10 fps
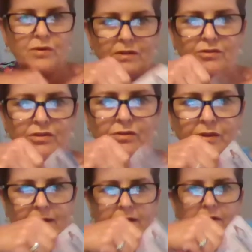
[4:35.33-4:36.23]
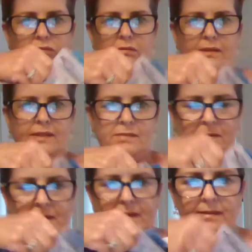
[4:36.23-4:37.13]
I'll show you, I need a
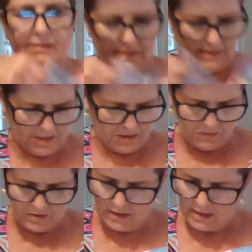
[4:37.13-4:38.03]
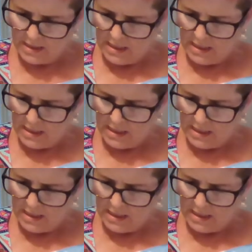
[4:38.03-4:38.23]
bit higher than that, don't I?